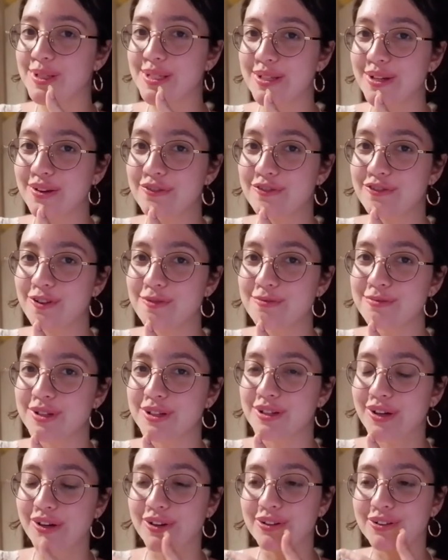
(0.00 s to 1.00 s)
the song from the
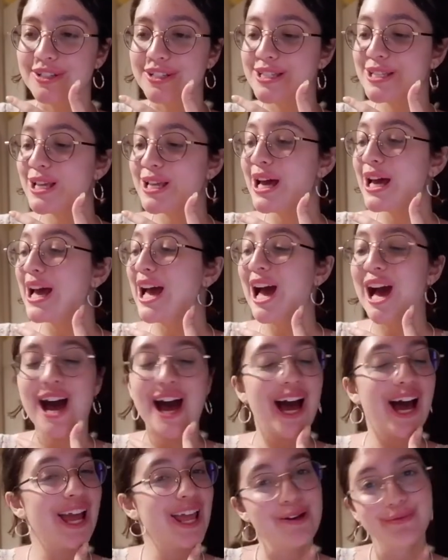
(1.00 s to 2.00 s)
chorus.
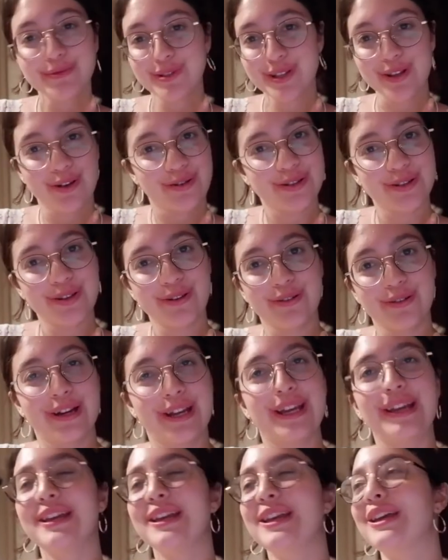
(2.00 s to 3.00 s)
I am so
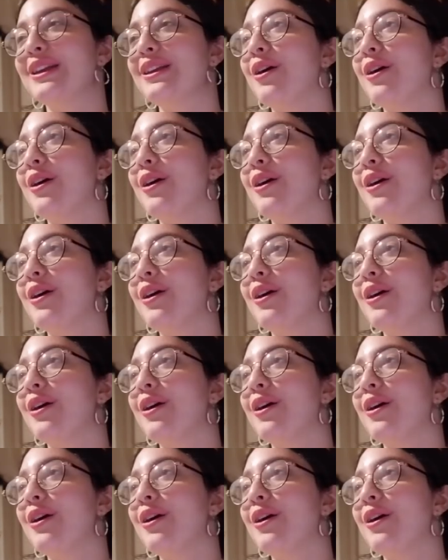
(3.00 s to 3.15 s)
sorry, you